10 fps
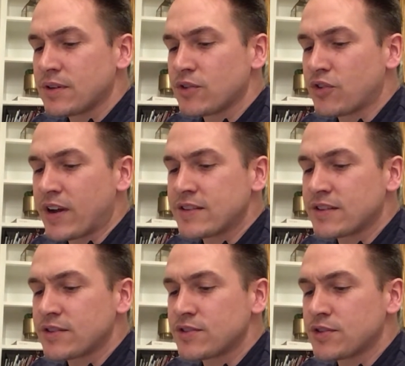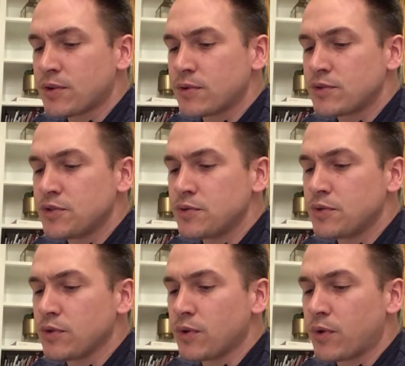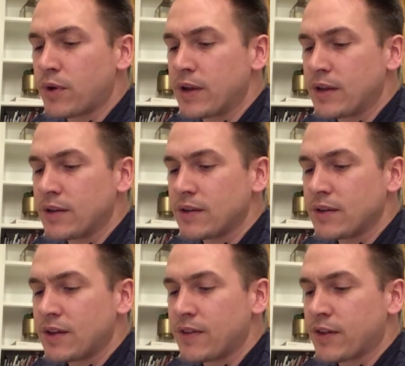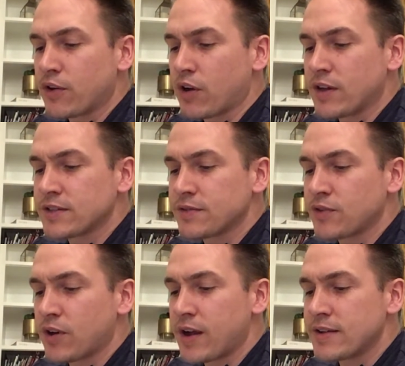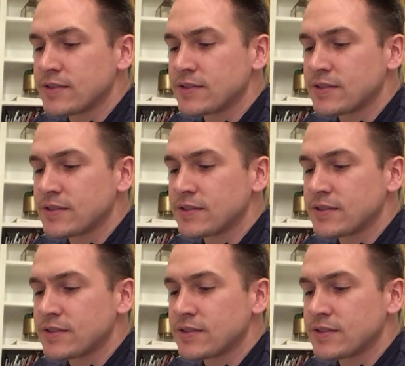grant us so to glory in the cross of Christ,